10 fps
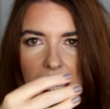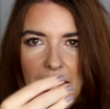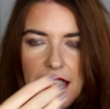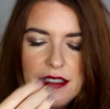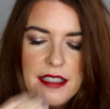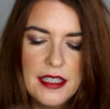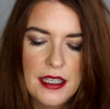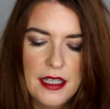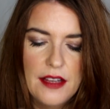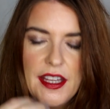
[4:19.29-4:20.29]
and
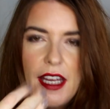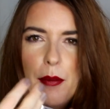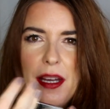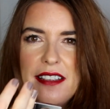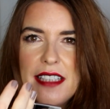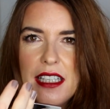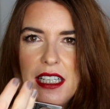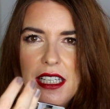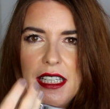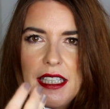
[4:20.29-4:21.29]
they are
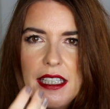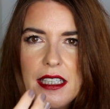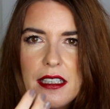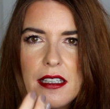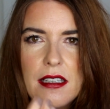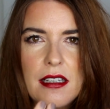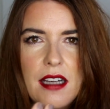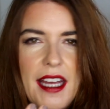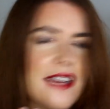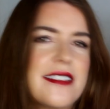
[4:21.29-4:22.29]
basically
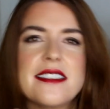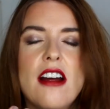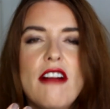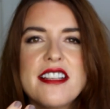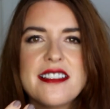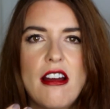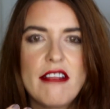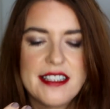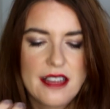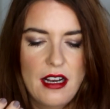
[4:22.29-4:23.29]
like a starry
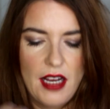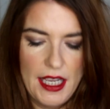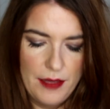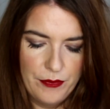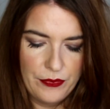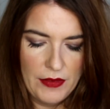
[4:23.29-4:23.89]
sky.